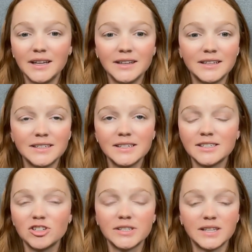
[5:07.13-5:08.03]
This is
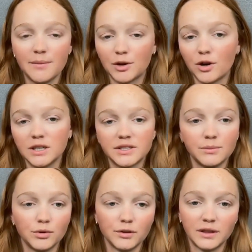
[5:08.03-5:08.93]
just them across the
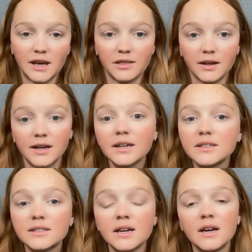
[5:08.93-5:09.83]
board with
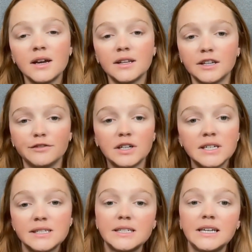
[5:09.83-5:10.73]
athletics. They're very
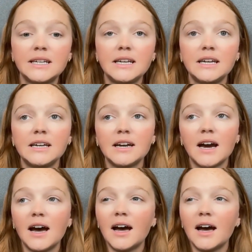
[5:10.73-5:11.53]
sneaky.